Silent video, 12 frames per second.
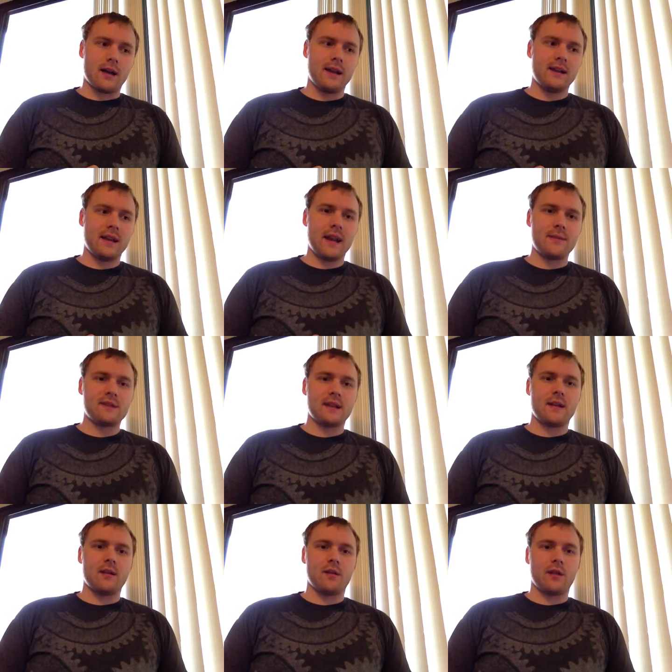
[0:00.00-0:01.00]
hitting games
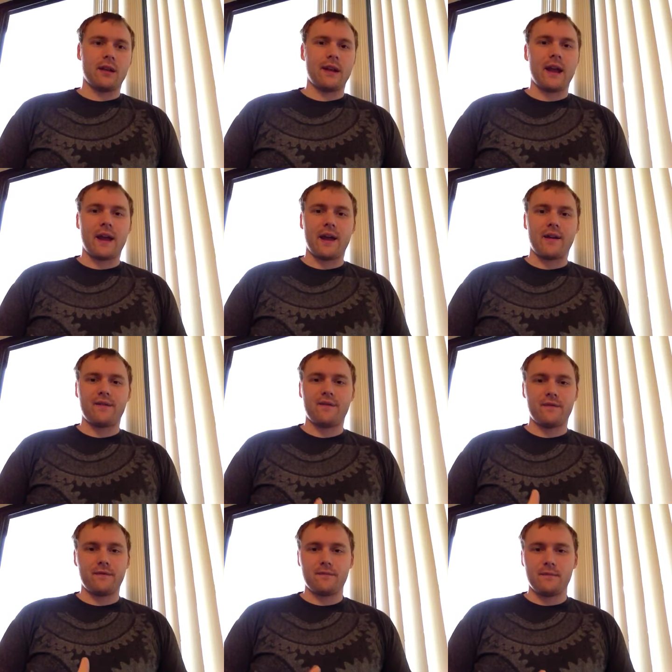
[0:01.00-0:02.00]
that are
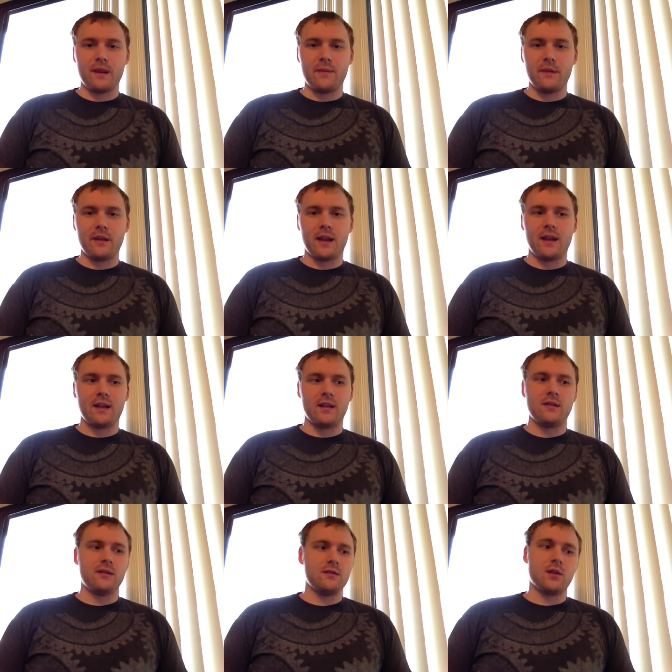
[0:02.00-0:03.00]
half
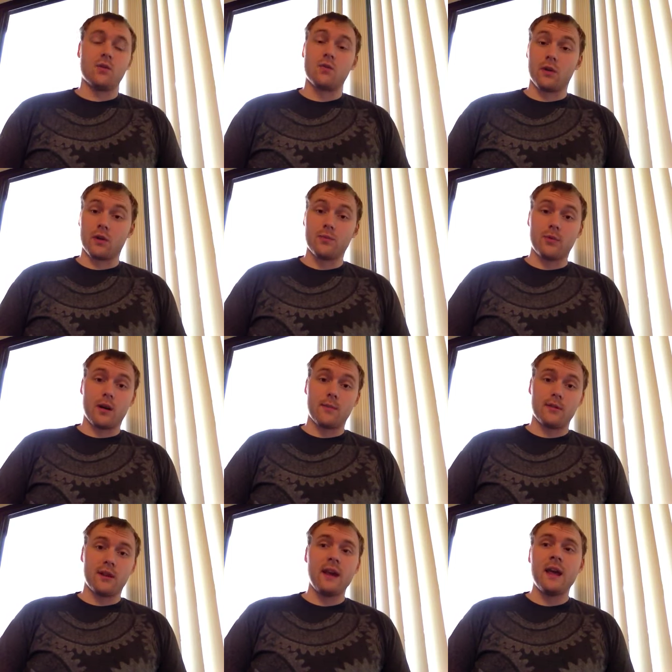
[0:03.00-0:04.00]
emulated, don't work
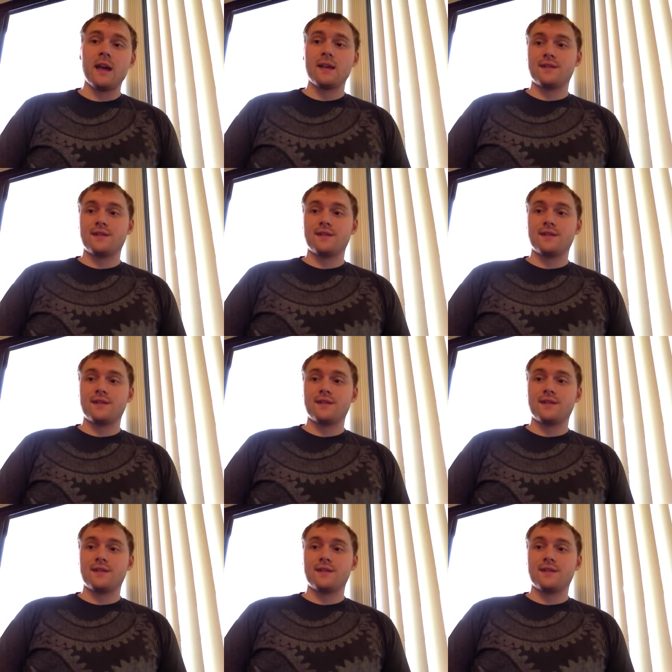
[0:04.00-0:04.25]
properly.